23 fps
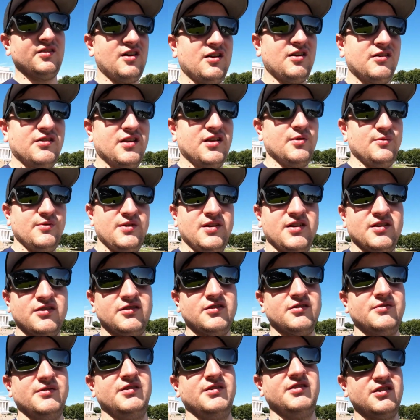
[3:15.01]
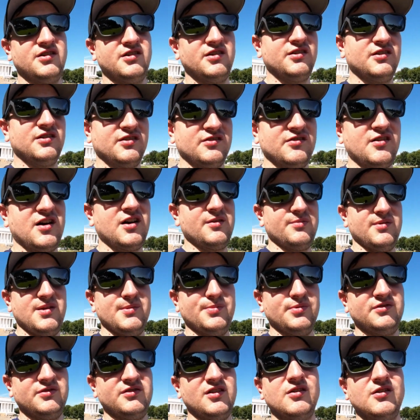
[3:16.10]
Holiday weekends are really good because a lot of
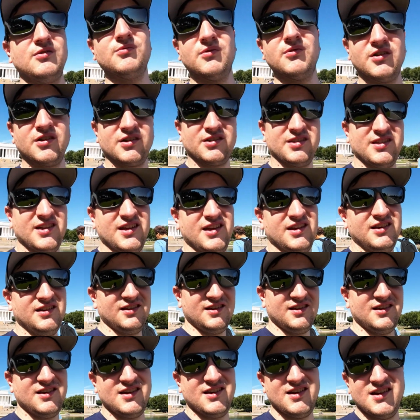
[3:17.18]
people don't work then.